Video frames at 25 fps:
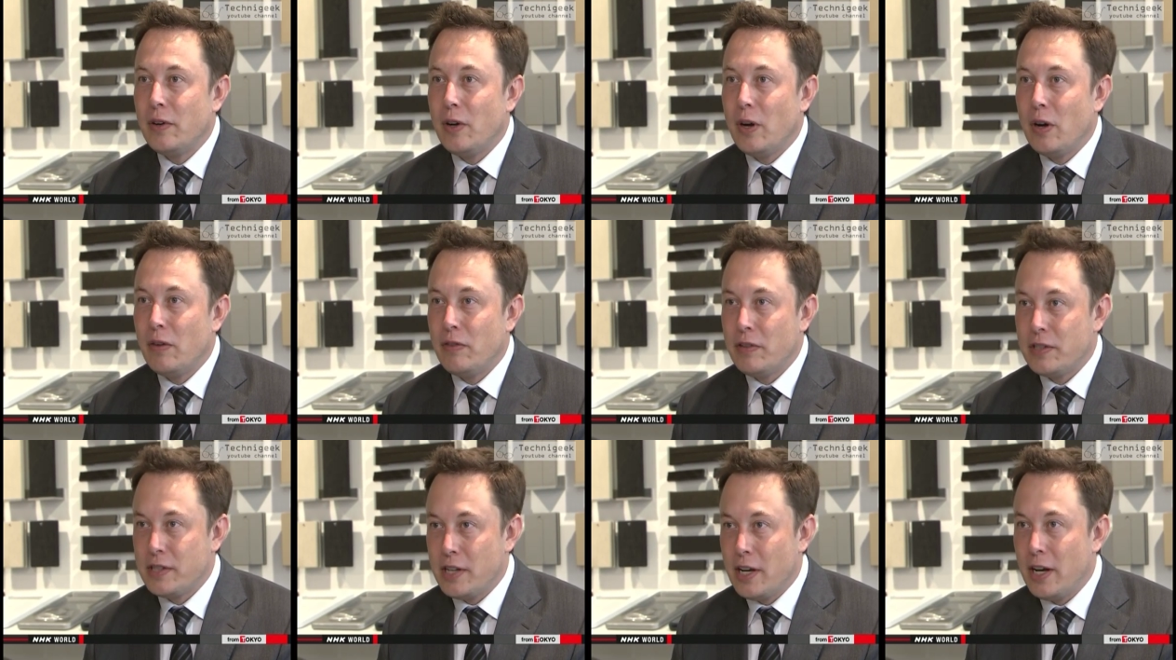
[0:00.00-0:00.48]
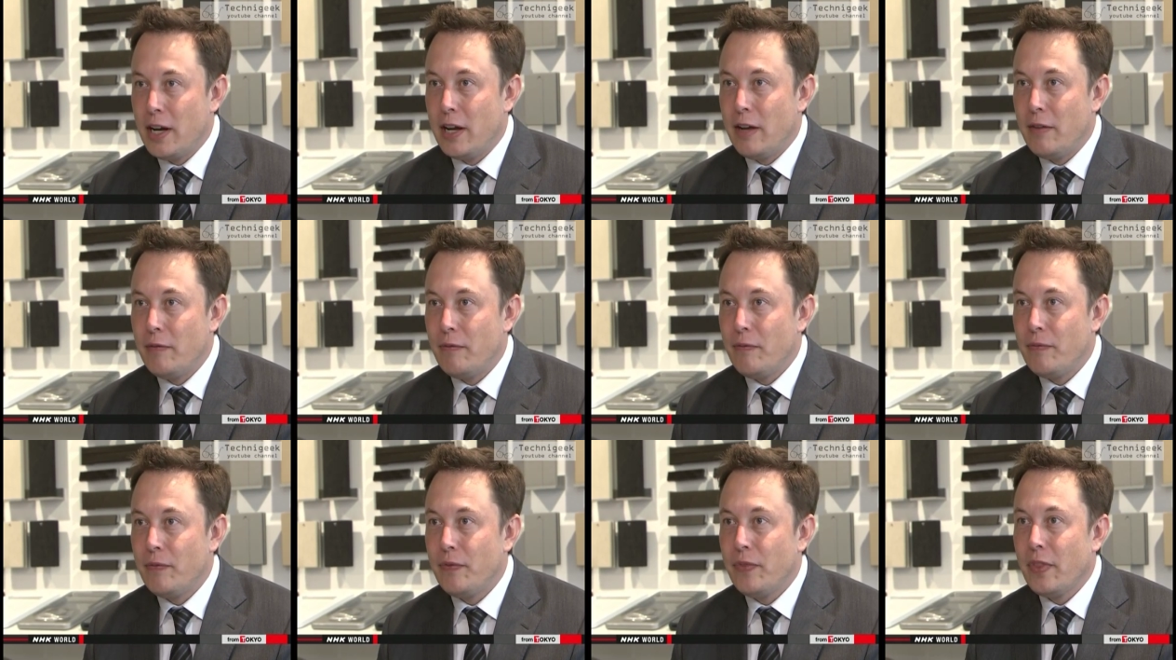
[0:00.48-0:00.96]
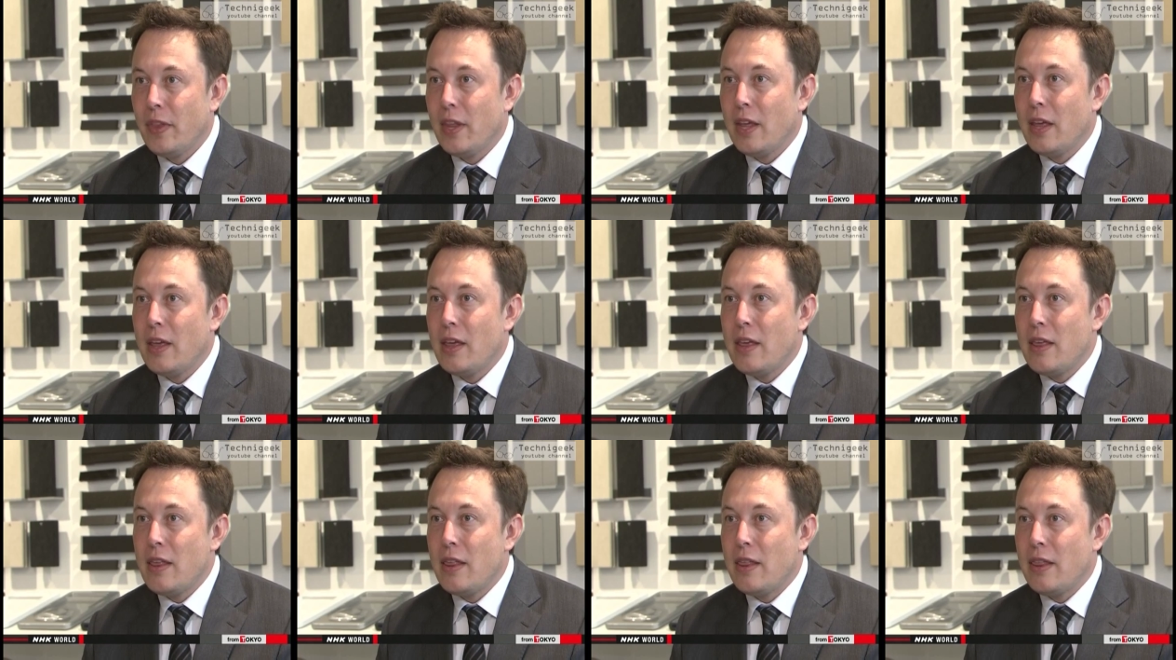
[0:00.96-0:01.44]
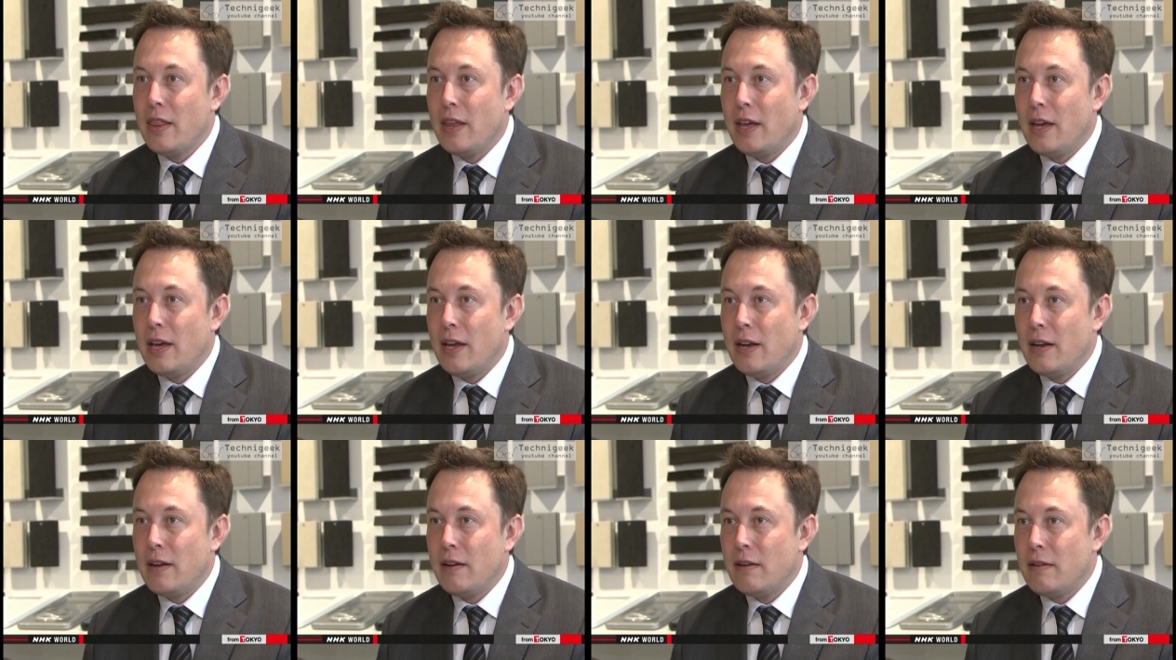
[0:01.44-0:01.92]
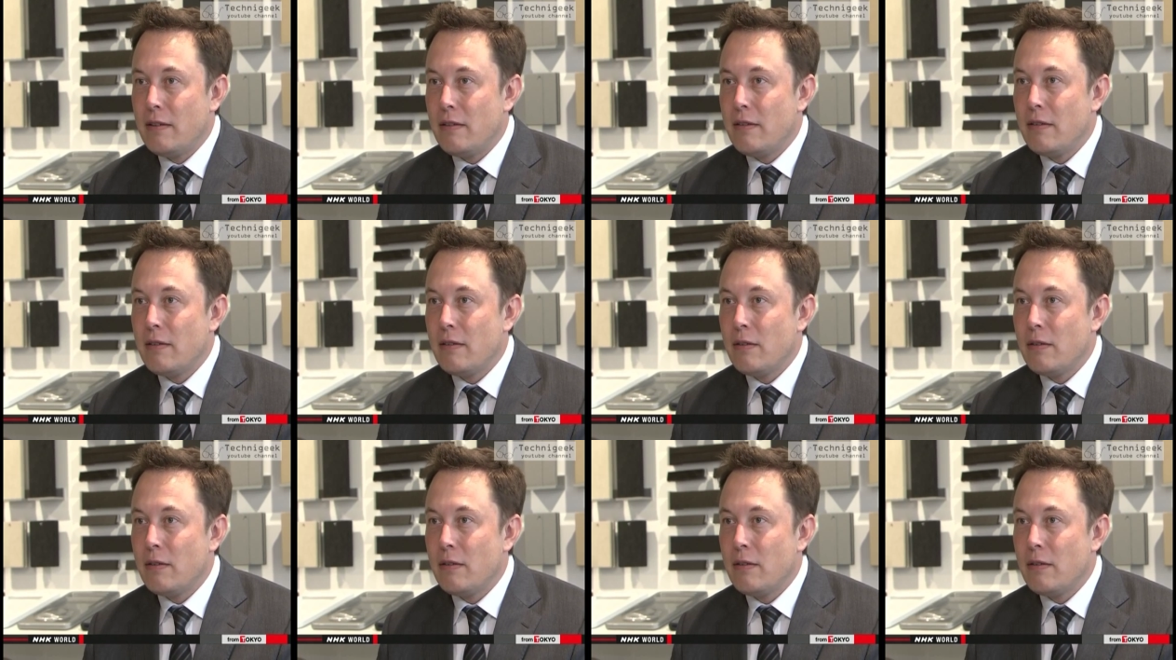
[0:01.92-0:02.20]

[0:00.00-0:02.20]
over time, then